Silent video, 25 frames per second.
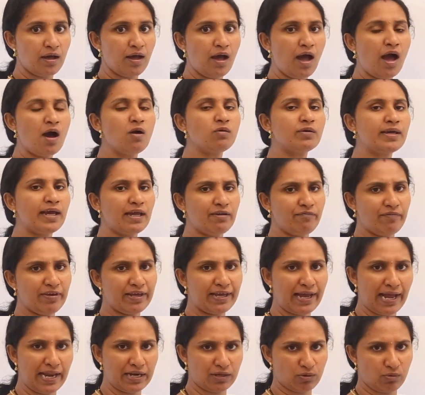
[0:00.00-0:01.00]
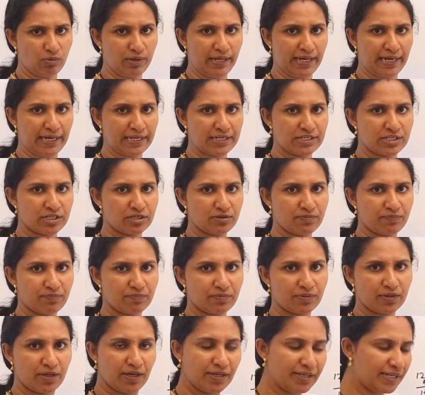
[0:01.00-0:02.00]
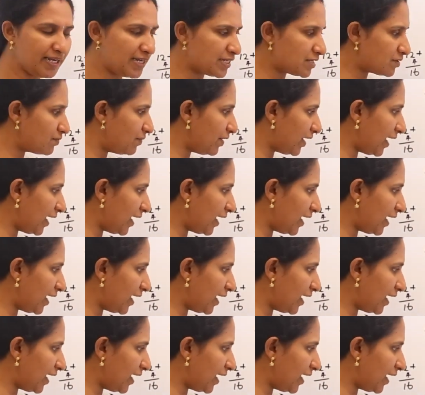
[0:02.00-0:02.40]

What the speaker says: How can we calculate? Yes,